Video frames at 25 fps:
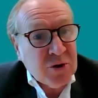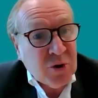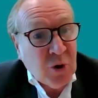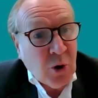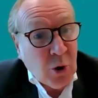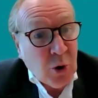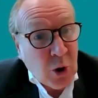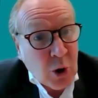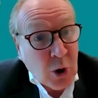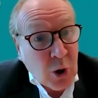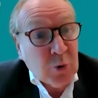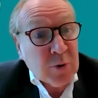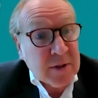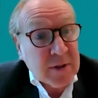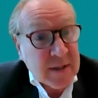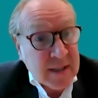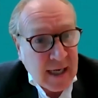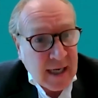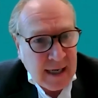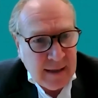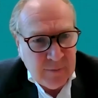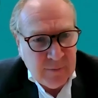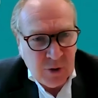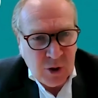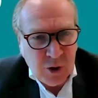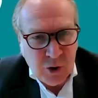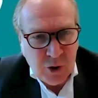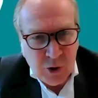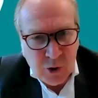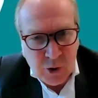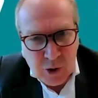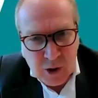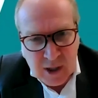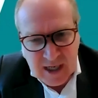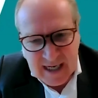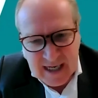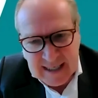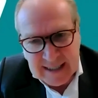or long time,
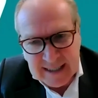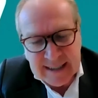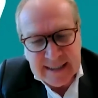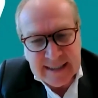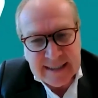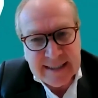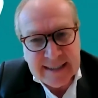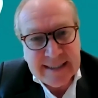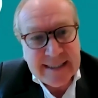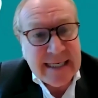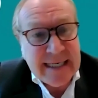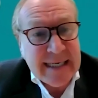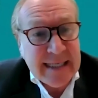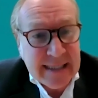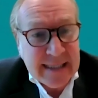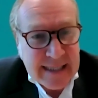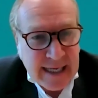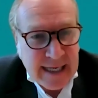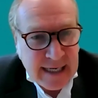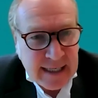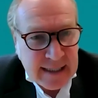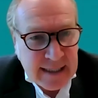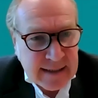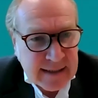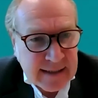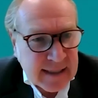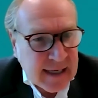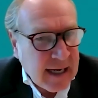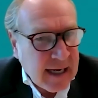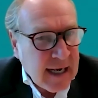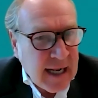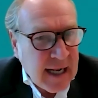sickness.